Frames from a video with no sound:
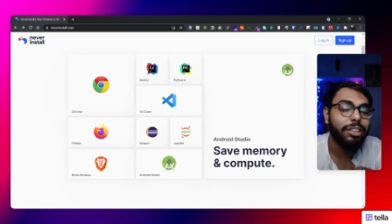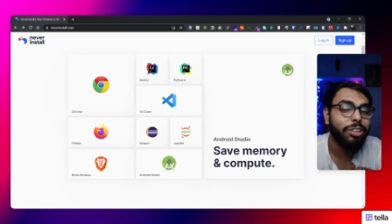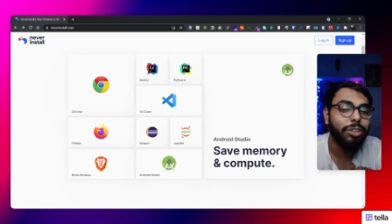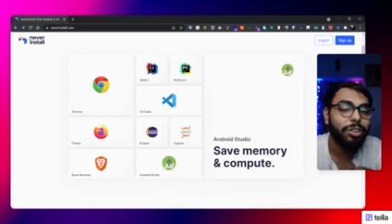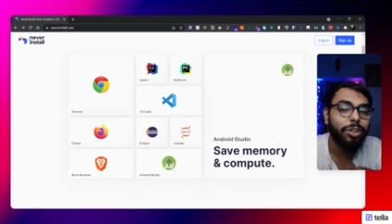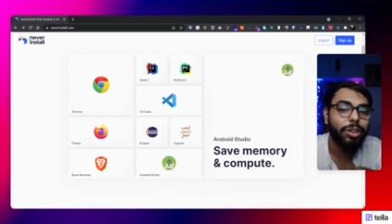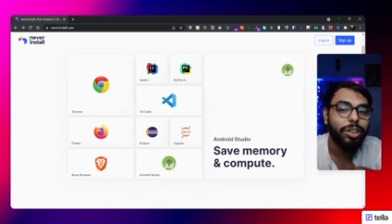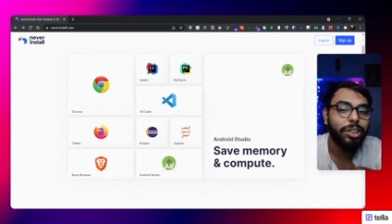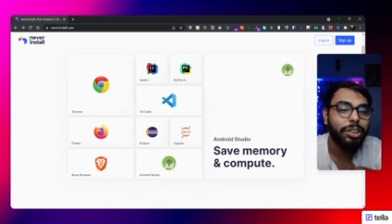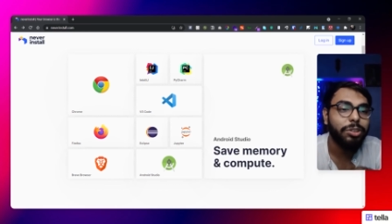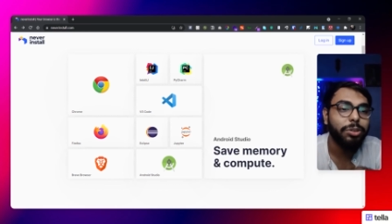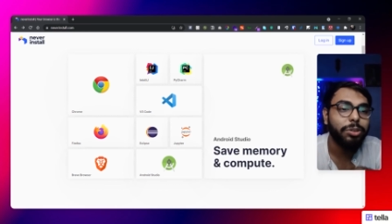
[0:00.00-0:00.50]

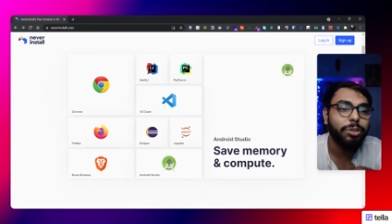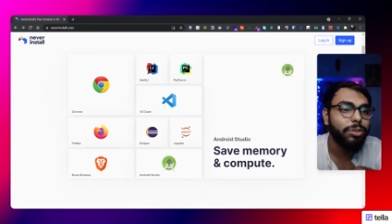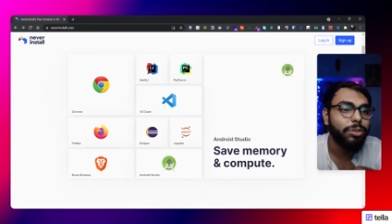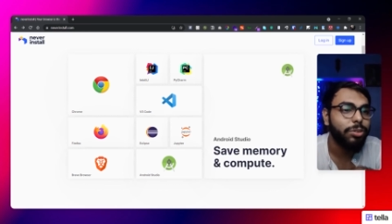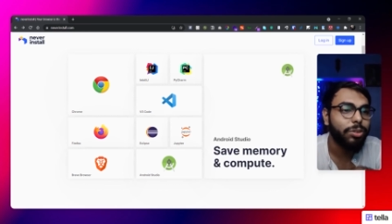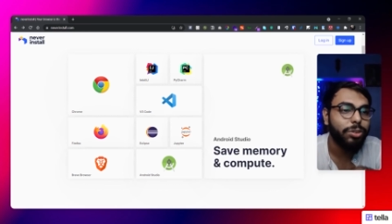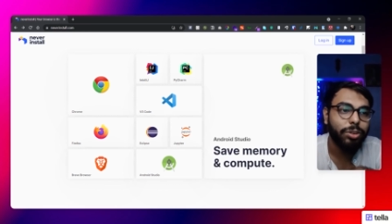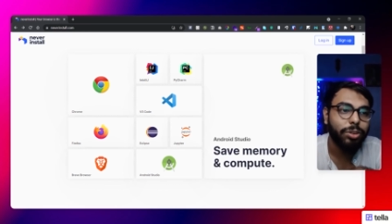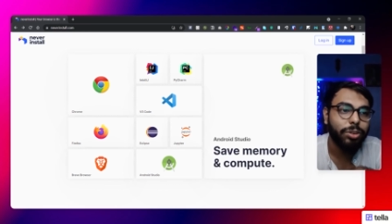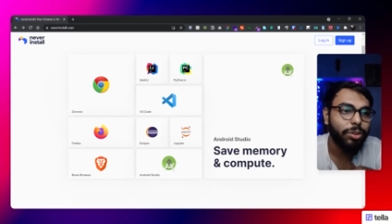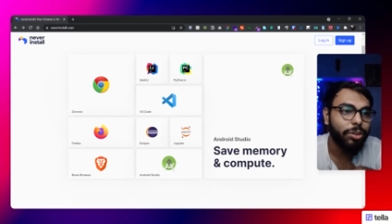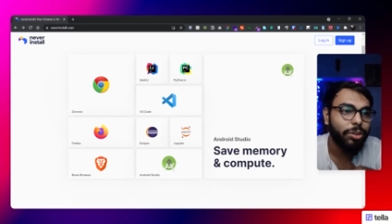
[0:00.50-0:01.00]

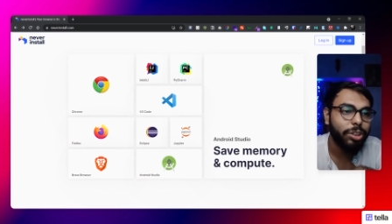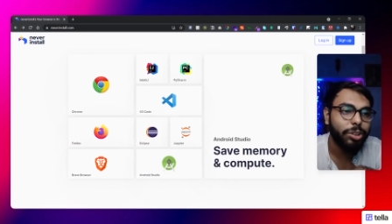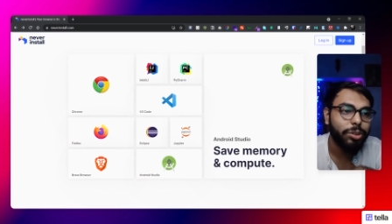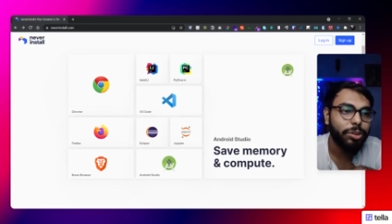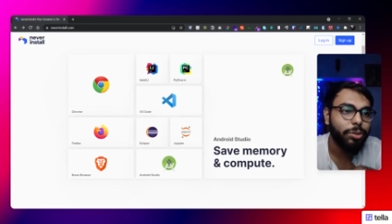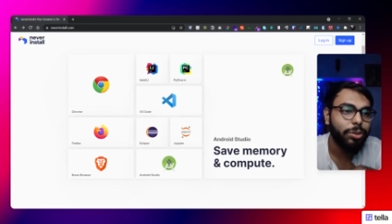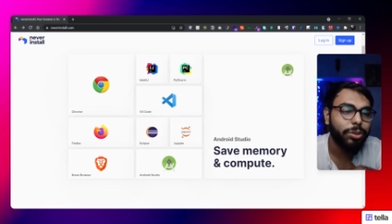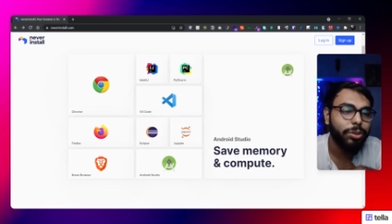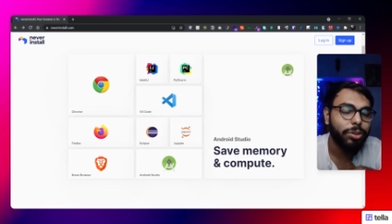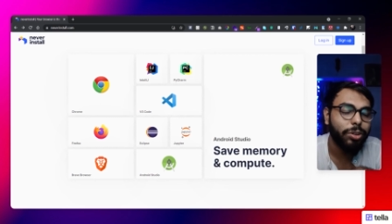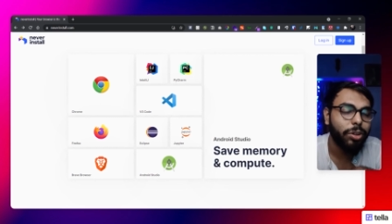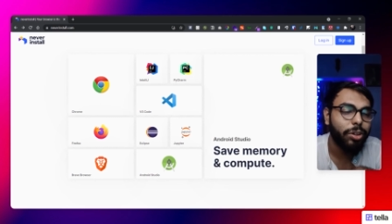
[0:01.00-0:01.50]

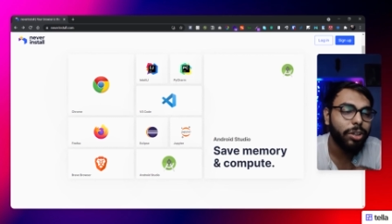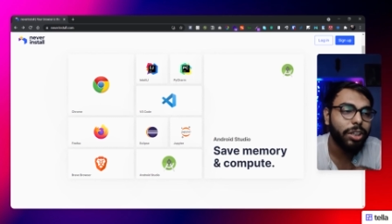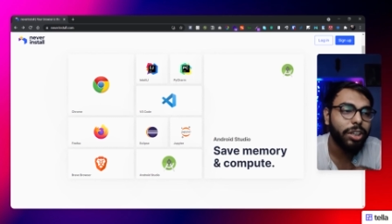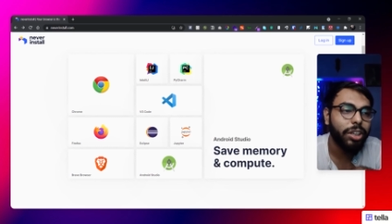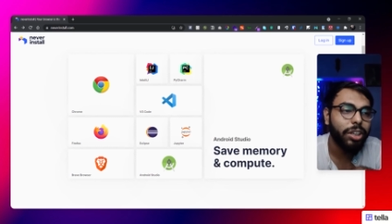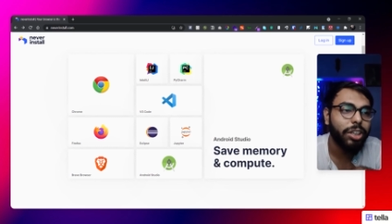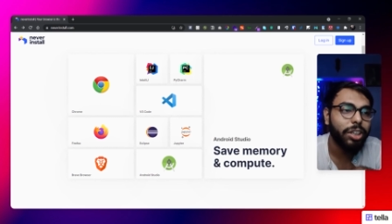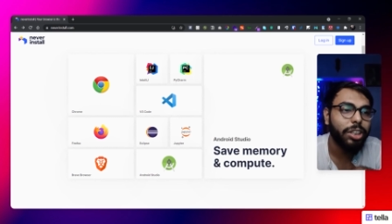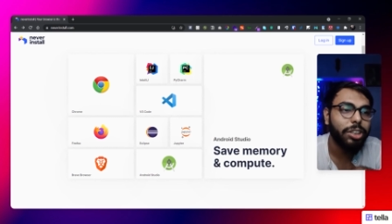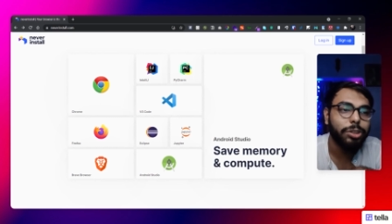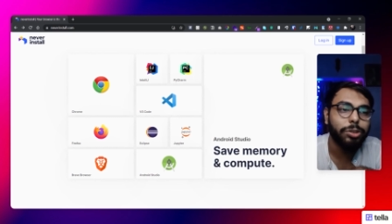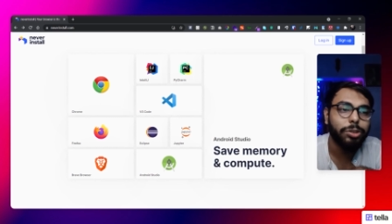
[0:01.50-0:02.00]
not
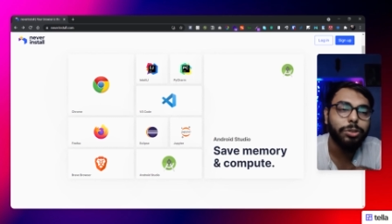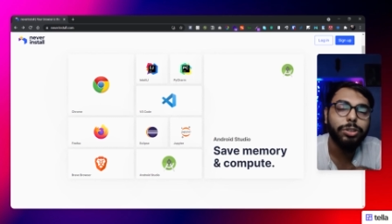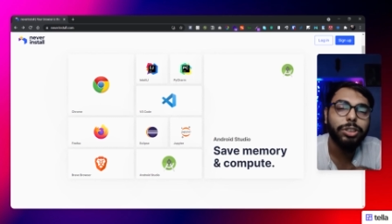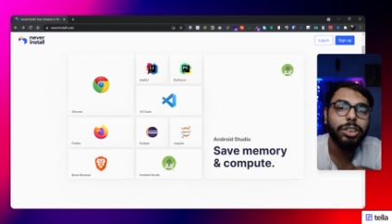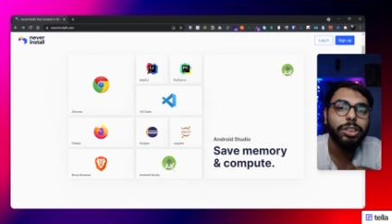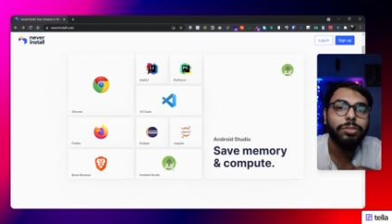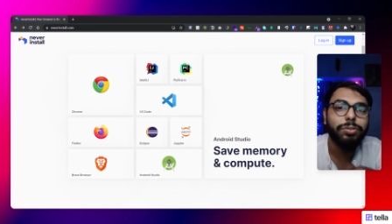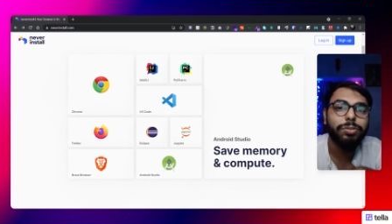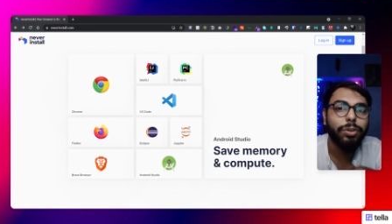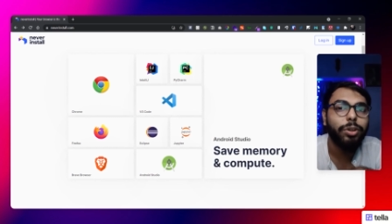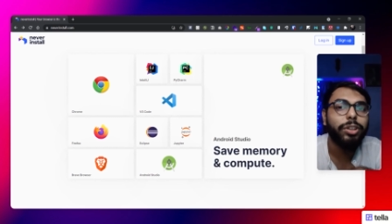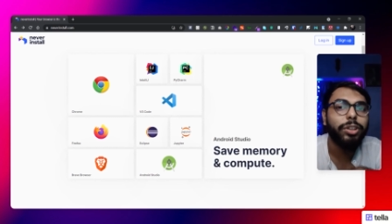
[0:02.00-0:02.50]
gonna use
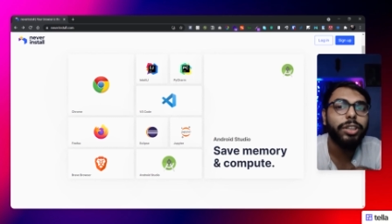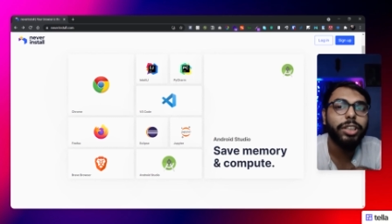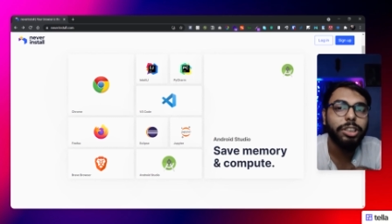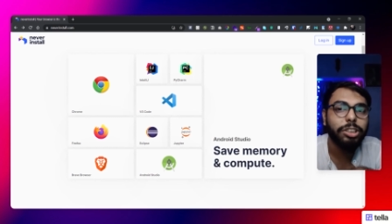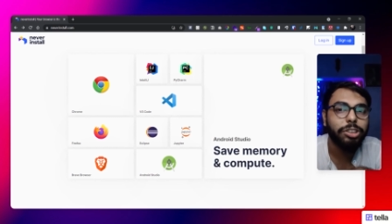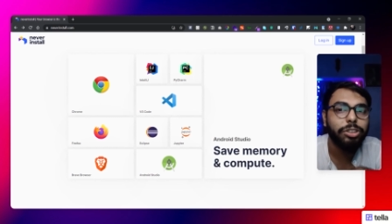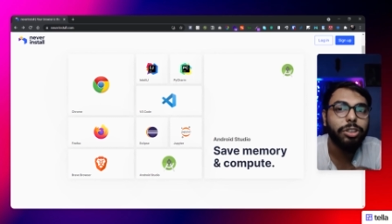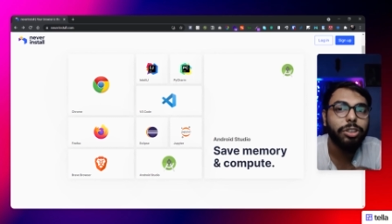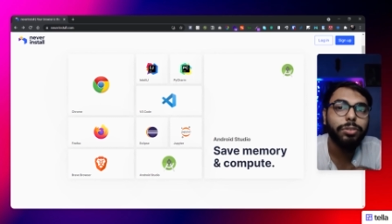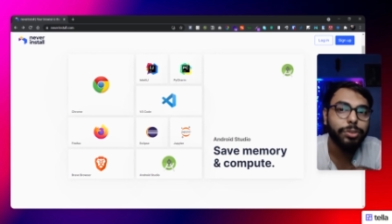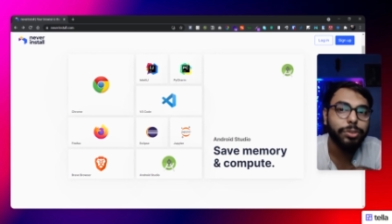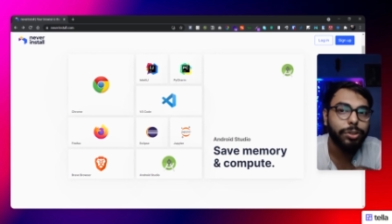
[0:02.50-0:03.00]
it for
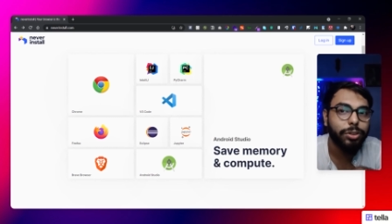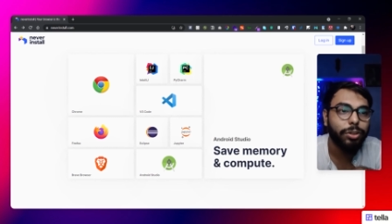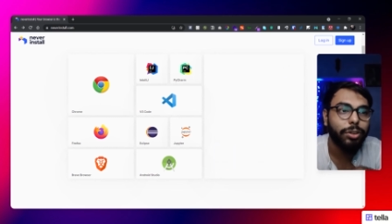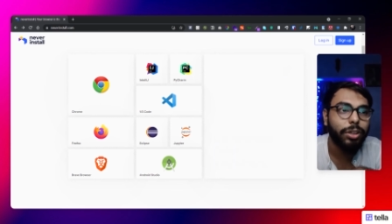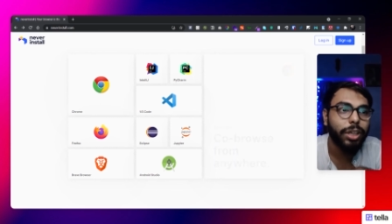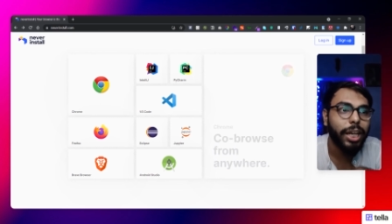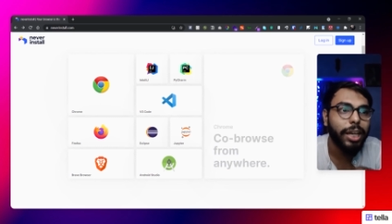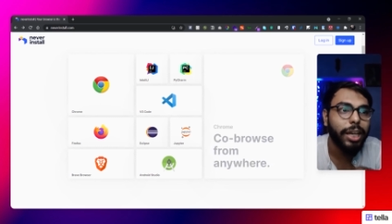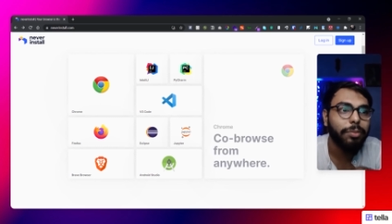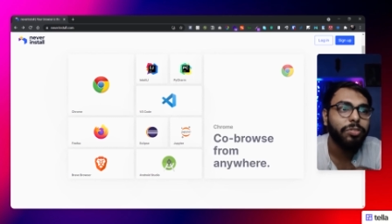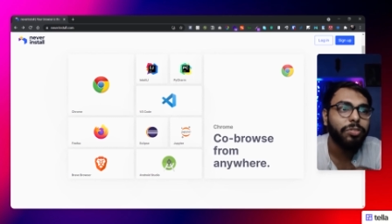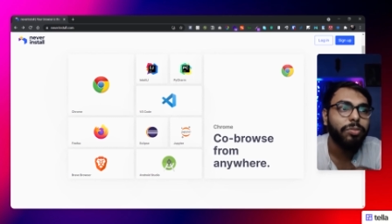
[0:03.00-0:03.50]
rest of your
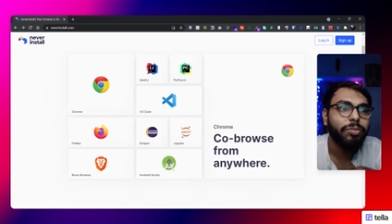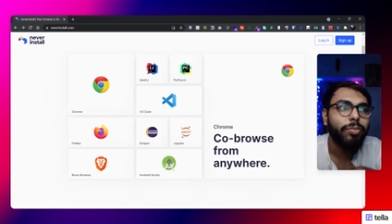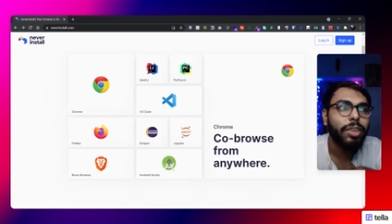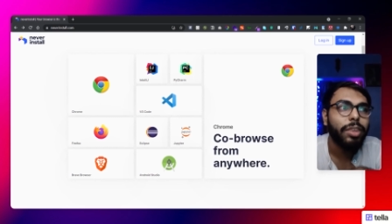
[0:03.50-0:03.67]
life.